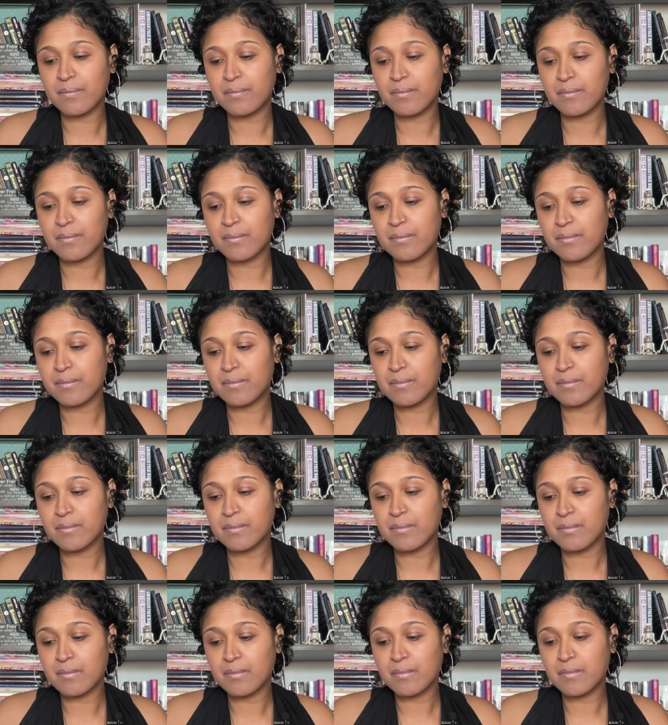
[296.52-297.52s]

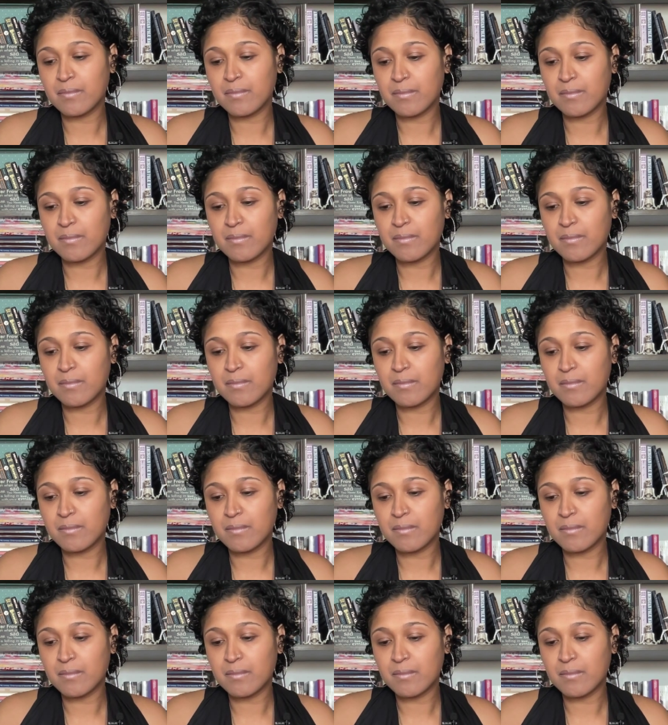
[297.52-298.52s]

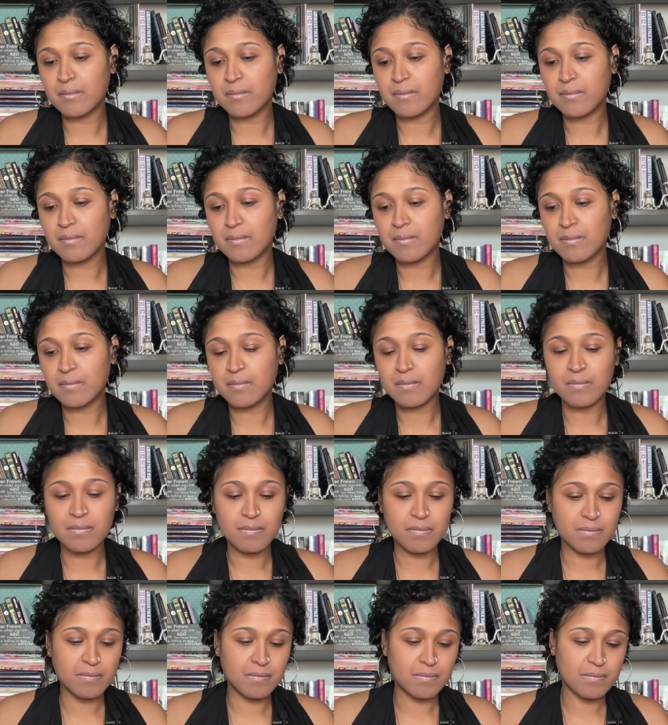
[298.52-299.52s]

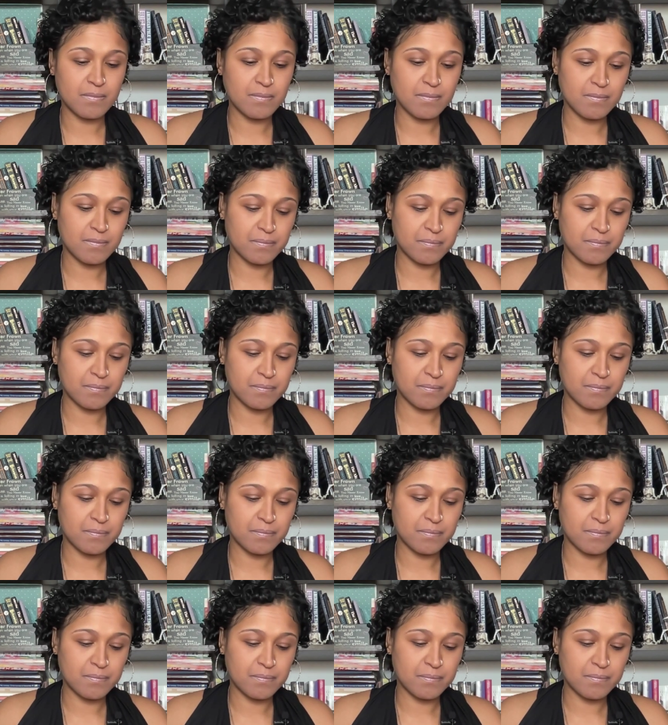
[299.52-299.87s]
Nobody speaks.